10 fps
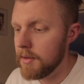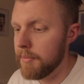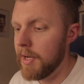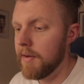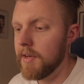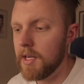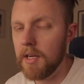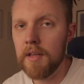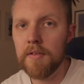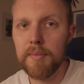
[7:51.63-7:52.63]
the
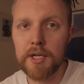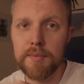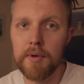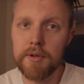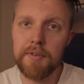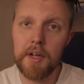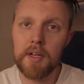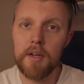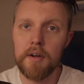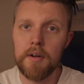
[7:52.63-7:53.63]
Mavic is much more
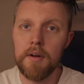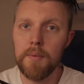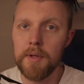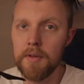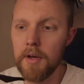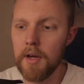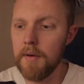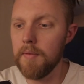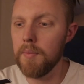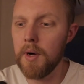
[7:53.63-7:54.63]
trickier when you
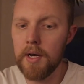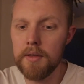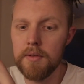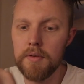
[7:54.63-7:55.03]
have one,